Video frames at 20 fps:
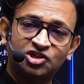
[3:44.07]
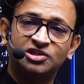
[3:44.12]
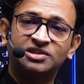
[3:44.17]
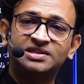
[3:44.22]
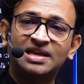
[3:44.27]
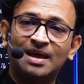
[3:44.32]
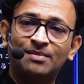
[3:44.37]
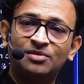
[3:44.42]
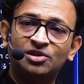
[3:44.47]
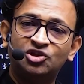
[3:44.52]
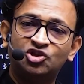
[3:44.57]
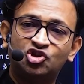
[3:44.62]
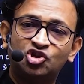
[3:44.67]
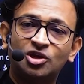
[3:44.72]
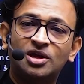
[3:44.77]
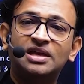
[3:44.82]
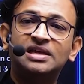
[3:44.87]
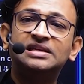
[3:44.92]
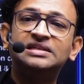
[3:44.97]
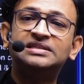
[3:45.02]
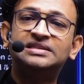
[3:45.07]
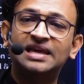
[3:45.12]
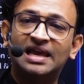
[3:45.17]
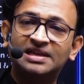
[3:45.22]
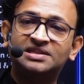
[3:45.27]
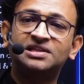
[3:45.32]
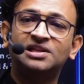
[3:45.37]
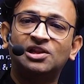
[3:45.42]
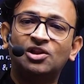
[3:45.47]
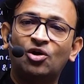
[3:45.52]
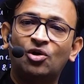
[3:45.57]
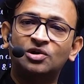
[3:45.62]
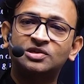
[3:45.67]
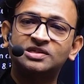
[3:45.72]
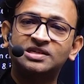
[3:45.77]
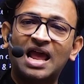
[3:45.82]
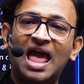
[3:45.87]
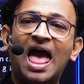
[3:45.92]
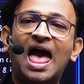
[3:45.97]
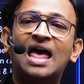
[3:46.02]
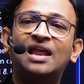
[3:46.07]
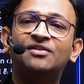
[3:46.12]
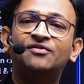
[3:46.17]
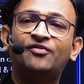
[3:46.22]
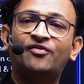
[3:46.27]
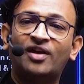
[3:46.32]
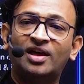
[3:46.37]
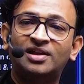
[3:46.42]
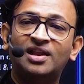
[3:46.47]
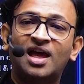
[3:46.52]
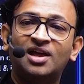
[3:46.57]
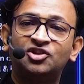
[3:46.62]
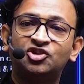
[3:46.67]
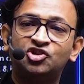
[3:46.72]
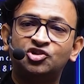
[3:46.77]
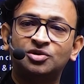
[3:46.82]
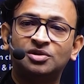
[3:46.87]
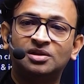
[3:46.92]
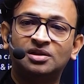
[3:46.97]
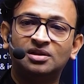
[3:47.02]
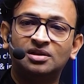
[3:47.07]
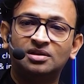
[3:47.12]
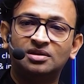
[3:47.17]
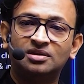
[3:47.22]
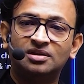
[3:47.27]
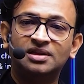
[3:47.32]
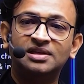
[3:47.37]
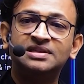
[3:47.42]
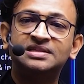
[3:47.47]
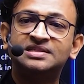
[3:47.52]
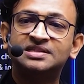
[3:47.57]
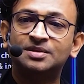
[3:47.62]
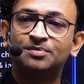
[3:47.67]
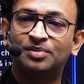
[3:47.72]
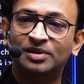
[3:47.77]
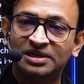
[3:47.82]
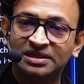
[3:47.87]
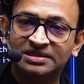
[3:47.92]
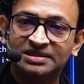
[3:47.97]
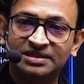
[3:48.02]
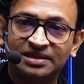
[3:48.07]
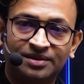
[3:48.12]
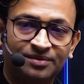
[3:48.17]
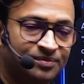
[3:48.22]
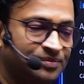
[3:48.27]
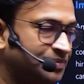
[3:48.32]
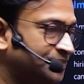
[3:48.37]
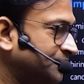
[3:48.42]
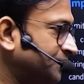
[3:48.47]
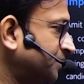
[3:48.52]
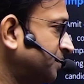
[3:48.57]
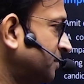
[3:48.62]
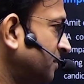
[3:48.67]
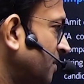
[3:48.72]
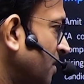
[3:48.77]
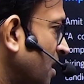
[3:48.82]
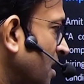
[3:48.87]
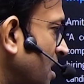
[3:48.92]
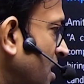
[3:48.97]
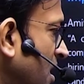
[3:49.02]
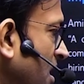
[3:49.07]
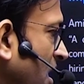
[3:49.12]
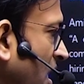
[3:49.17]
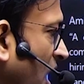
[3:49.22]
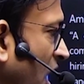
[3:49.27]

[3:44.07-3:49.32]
damage, data loss, and financial instability. A